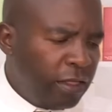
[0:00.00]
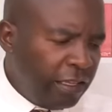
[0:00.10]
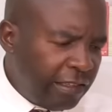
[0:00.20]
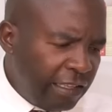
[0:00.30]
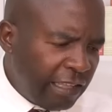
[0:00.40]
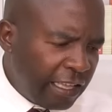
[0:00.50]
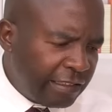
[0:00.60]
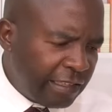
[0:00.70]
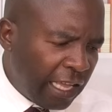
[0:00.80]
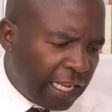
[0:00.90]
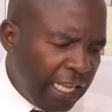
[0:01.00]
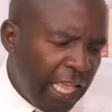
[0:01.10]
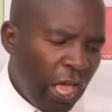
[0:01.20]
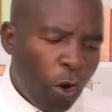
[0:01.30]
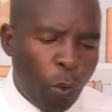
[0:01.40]
this is
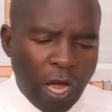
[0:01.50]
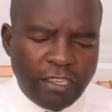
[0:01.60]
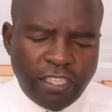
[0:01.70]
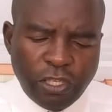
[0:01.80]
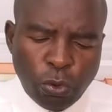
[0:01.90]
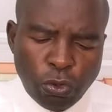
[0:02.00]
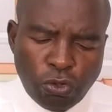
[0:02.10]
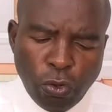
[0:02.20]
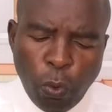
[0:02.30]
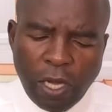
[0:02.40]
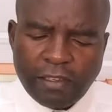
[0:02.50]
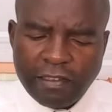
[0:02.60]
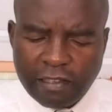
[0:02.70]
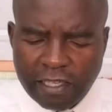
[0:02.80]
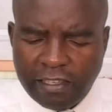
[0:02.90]
exactly what she will do, what
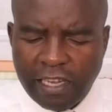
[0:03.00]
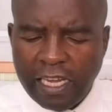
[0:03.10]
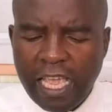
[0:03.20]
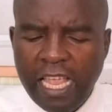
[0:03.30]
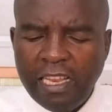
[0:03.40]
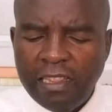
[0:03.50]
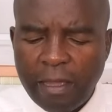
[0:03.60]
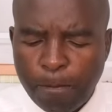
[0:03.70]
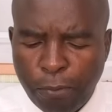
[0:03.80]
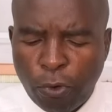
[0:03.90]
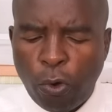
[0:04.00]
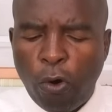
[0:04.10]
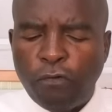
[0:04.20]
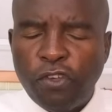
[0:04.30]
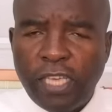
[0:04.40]
is written in the book
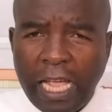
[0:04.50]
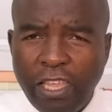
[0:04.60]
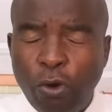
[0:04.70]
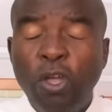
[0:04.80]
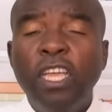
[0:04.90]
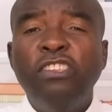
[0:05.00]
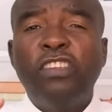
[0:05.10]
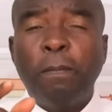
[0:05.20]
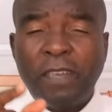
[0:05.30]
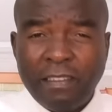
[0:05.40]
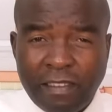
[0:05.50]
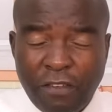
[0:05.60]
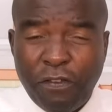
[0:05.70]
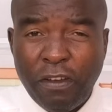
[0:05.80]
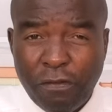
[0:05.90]
of Daniel chapter
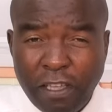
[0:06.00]
7,